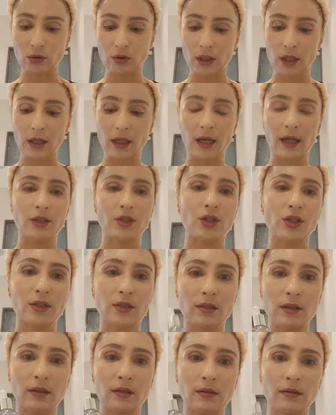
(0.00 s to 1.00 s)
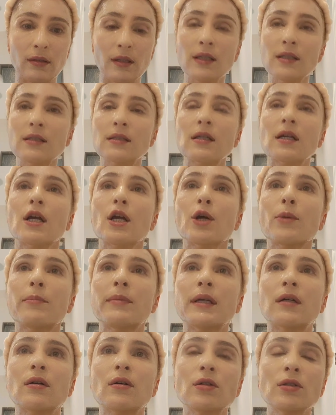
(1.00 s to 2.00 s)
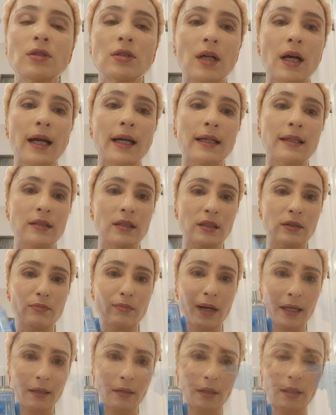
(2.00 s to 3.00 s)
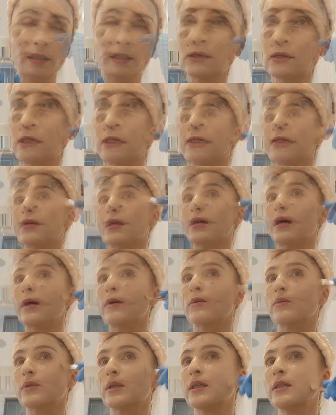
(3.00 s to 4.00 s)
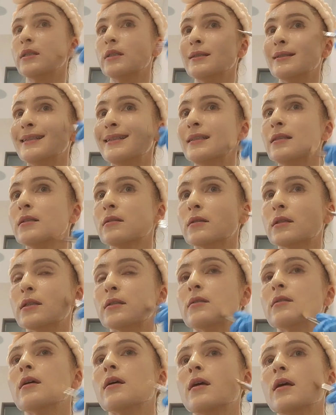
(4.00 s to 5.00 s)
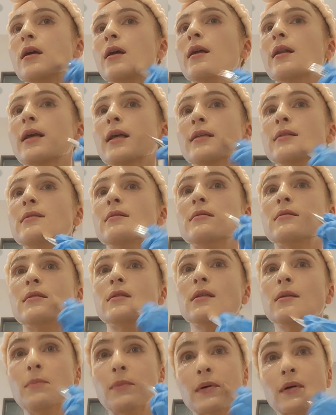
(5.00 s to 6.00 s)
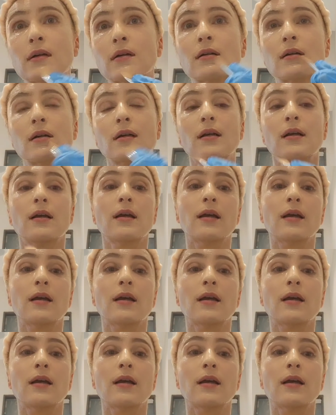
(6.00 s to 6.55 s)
Today I just did this because I did microneedling before. I already needle it and I did deeper.